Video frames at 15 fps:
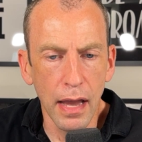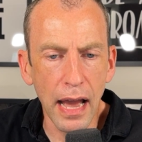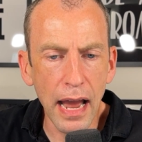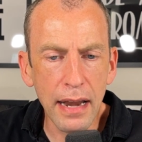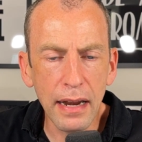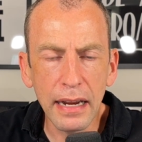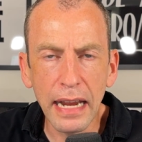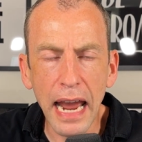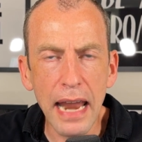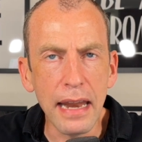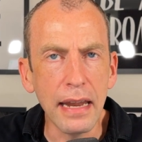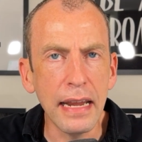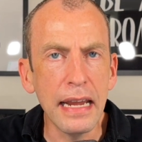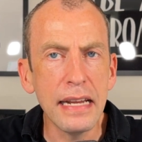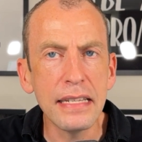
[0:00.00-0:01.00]
And
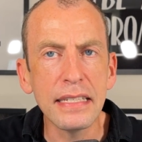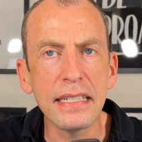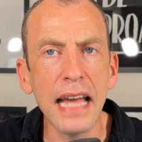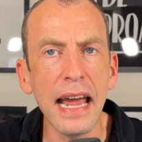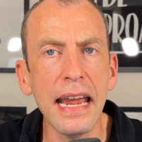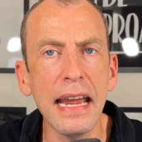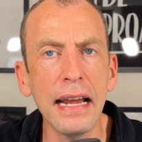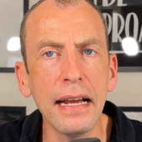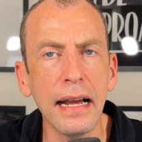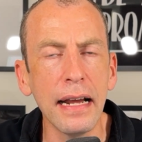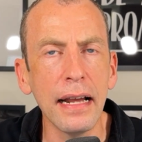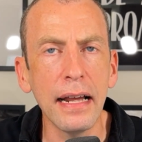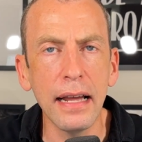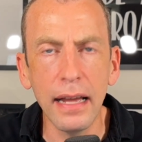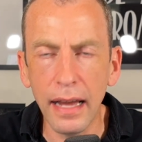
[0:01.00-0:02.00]
again, he's saying,
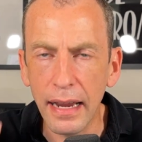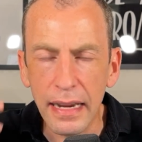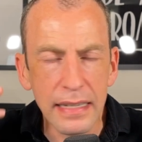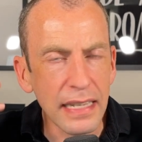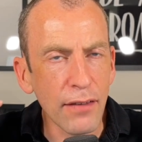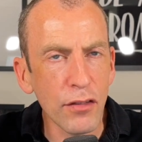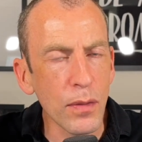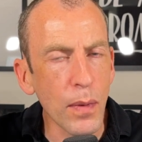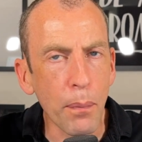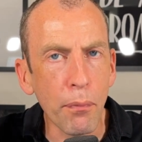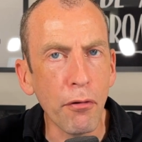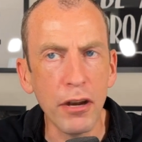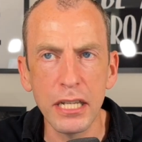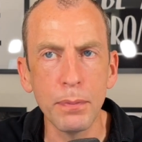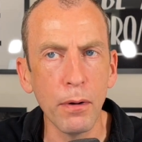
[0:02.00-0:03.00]
he's giving them a
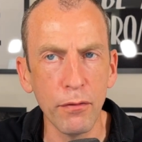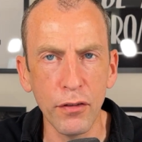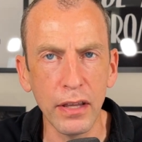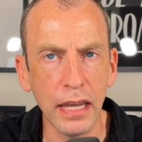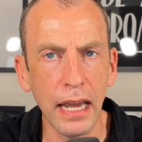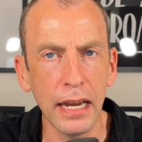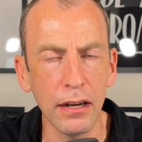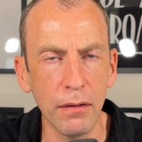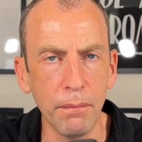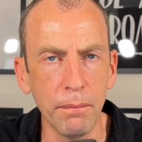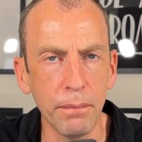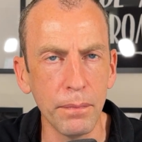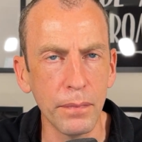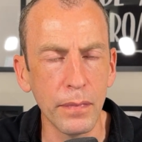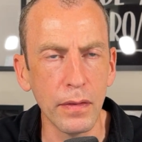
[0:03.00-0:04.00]
principle of the kingdom
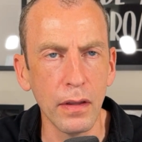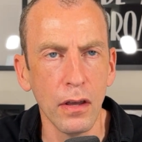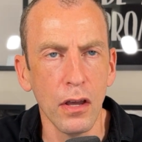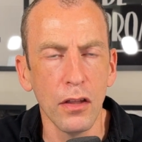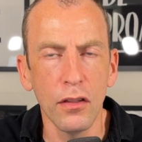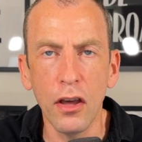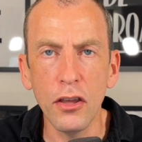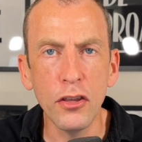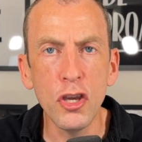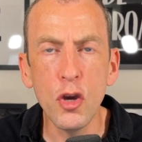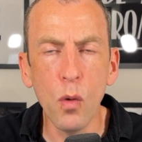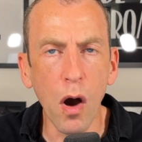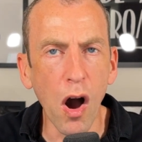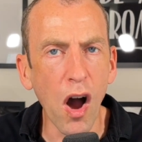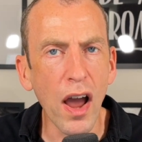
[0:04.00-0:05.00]
that
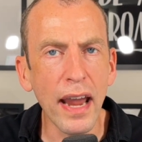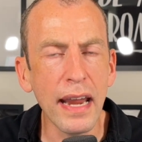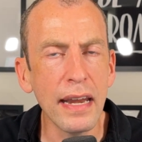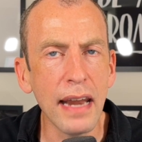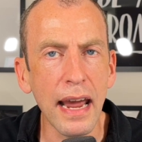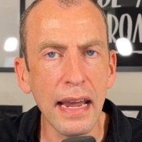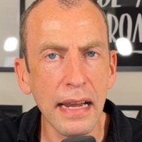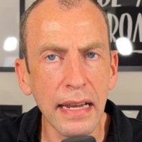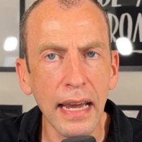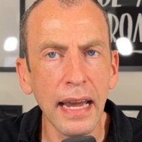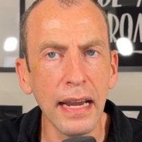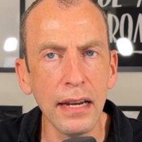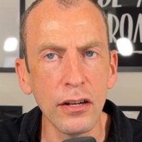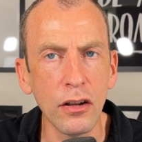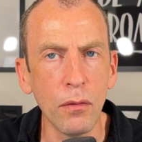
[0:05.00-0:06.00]
you are in a
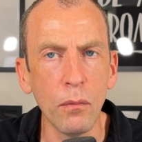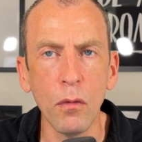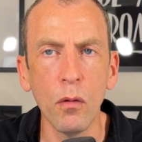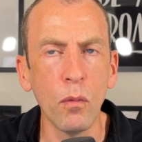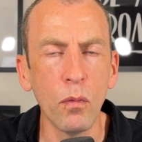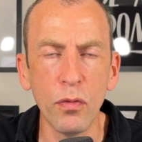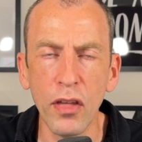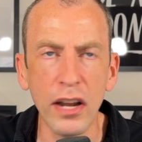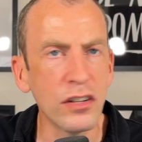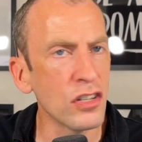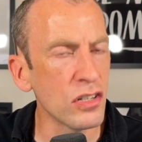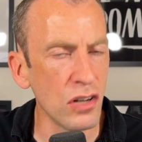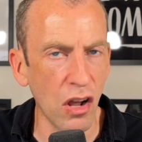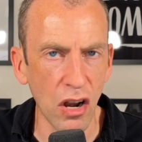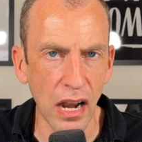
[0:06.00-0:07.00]
kingdom that
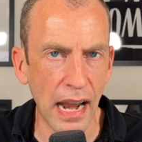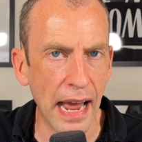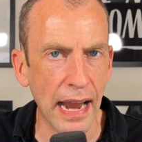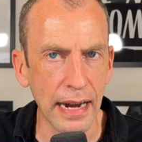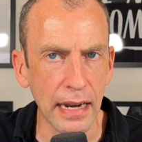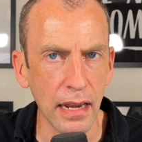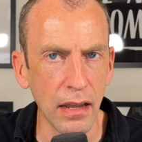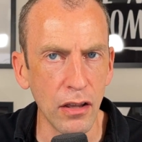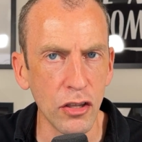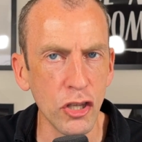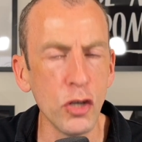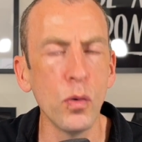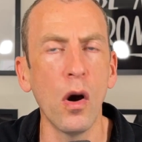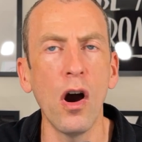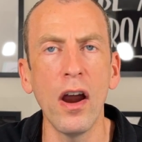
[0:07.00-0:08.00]
does not lack.
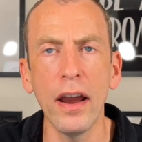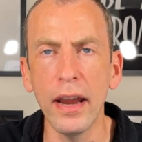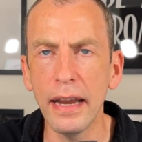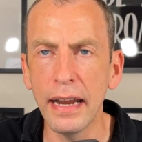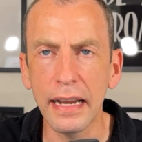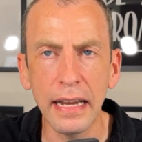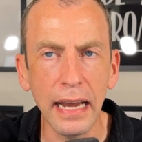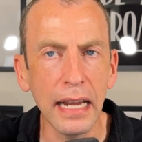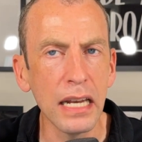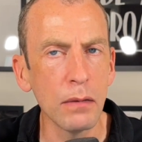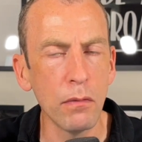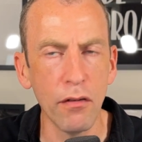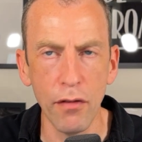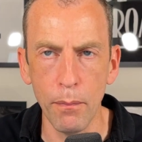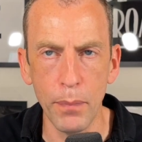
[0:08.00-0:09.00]
You are in a
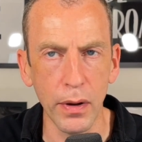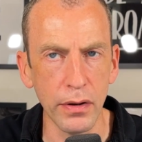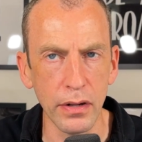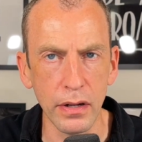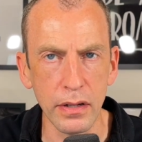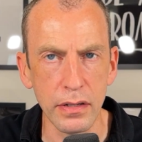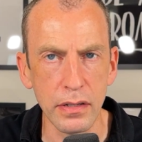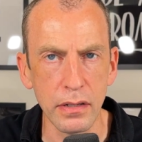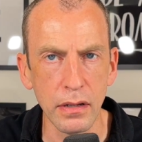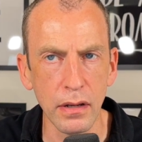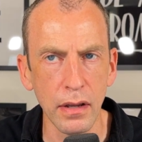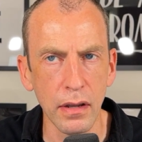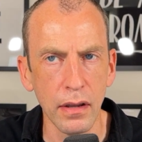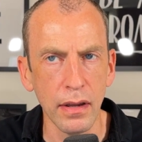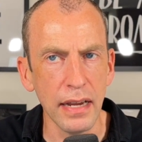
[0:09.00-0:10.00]
kingdom of abundance.
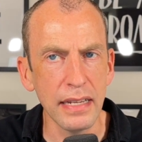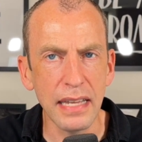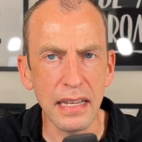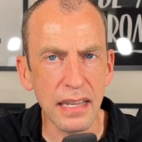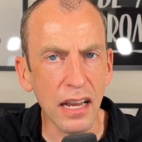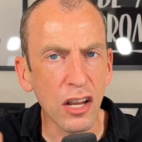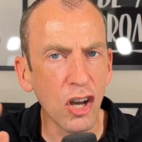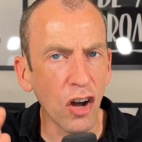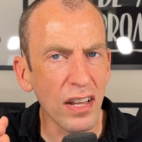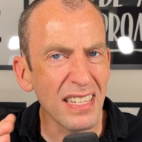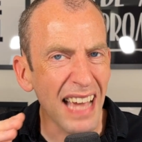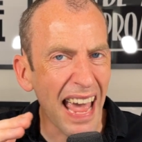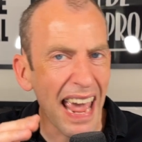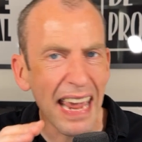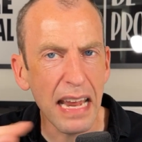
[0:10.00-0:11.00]
He says, and God
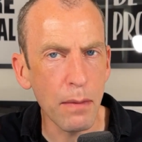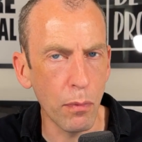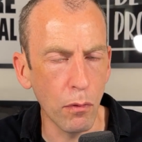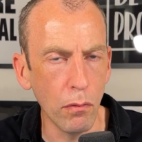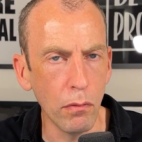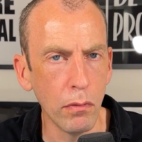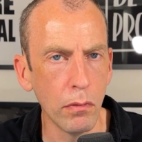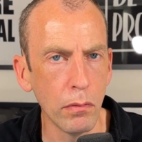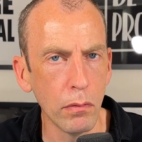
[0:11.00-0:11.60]
is able,